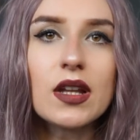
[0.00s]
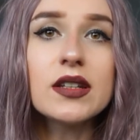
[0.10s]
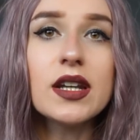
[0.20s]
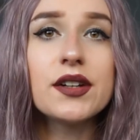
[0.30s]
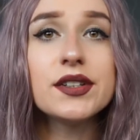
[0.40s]

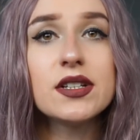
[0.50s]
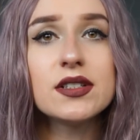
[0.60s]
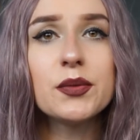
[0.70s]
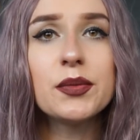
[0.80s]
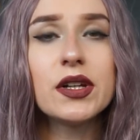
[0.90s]
they
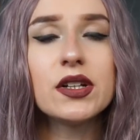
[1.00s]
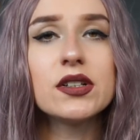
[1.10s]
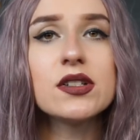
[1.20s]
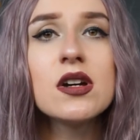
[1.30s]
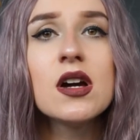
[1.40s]

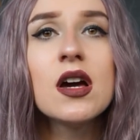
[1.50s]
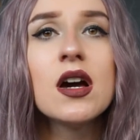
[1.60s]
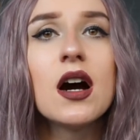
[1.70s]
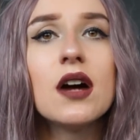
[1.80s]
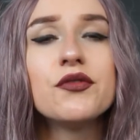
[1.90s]
disappeared
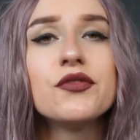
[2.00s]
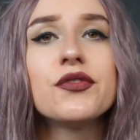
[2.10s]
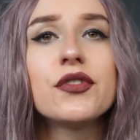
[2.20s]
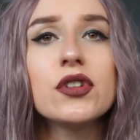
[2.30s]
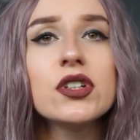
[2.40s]

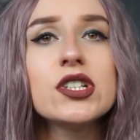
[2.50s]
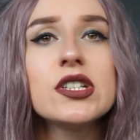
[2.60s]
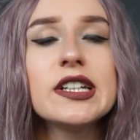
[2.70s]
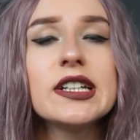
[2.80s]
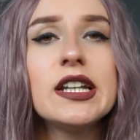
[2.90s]

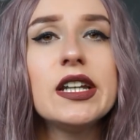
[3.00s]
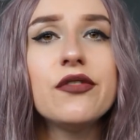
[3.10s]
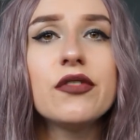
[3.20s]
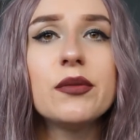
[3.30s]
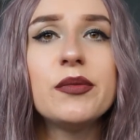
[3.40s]
unfortunately
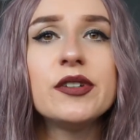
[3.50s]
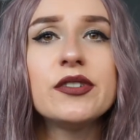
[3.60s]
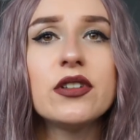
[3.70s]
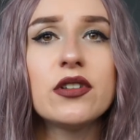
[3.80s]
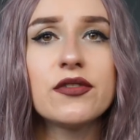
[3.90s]
for the
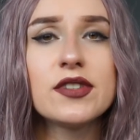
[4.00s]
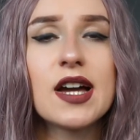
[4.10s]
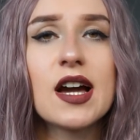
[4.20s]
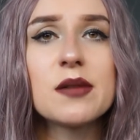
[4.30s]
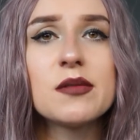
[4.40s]
period of
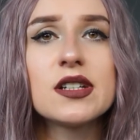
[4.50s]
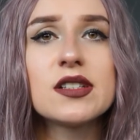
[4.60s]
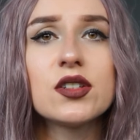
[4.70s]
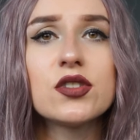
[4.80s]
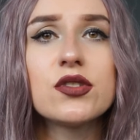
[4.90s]
time I
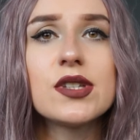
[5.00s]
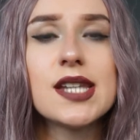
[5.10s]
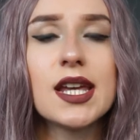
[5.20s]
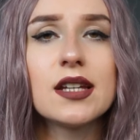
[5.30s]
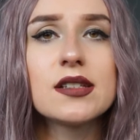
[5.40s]
started to
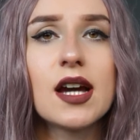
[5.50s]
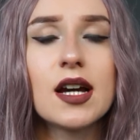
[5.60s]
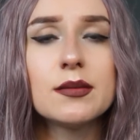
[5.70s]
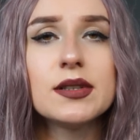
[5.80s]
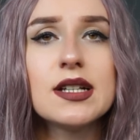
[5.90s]
take
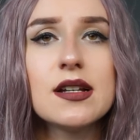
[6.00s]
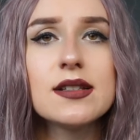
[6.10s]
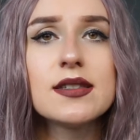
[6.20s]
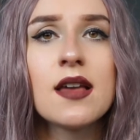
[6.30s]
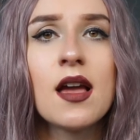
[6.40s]
tablets